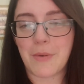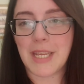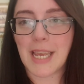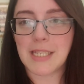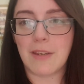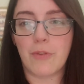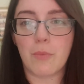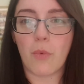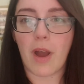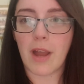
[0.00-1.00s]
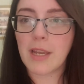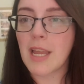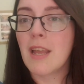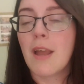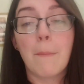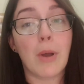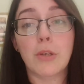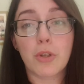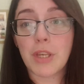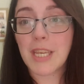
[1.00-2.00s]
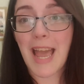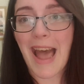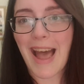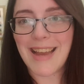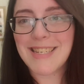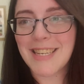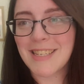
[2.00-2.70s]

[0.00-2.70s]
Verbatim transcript: when he gets in from work. But I'll show you the card.